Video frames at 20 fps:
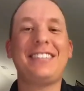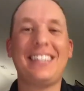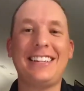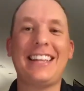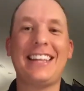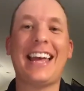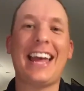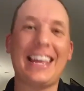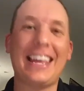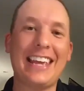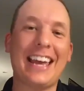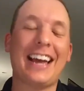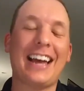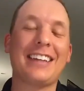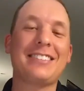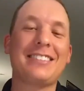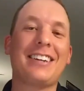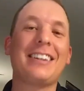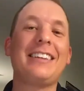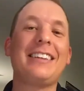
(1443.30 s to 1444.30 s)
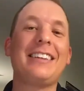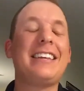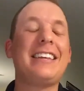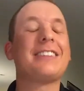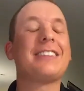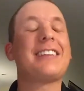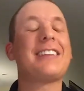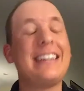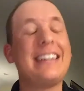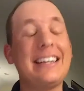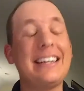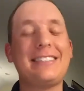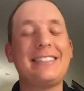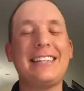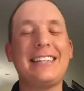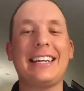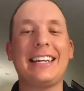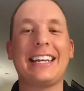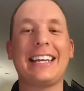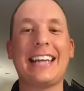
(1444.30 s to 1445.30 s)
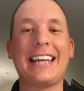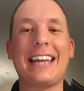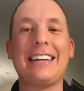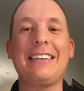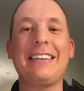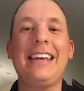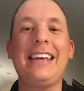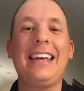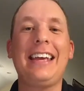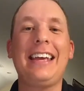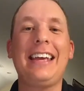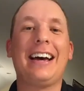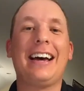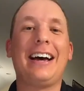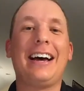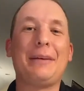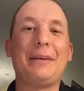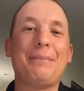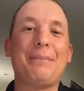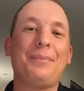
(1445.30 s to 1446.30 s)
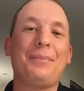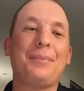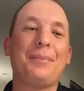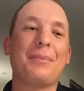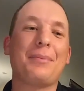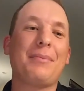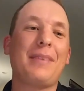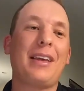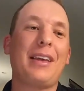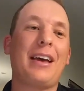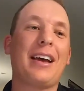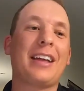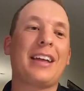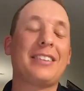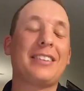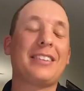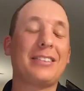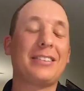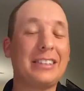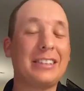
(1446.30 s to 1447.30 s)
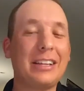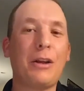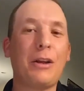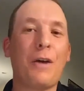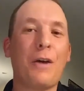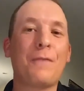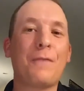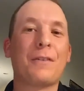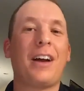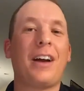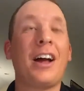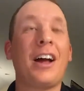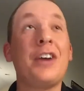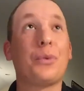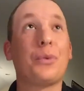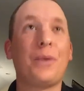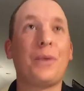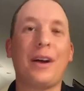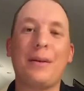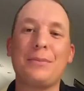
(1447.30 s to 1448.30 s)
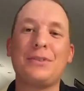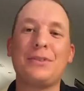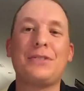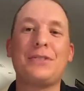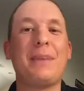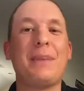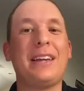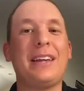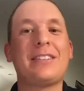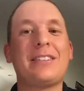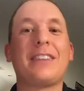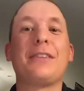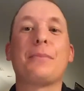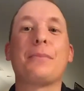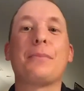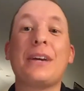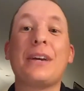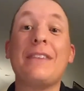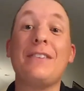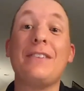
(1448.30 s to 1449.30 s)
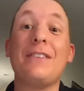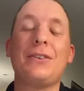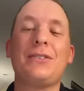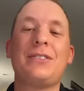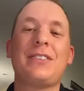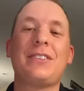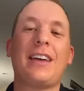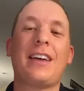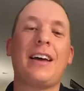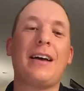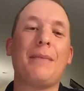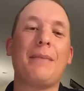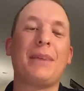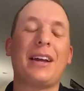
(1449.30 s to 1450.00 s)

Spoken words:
seen that. Yeah, I saw it in theaters. I need to see it again because I was a little underwhelmed based on the previews.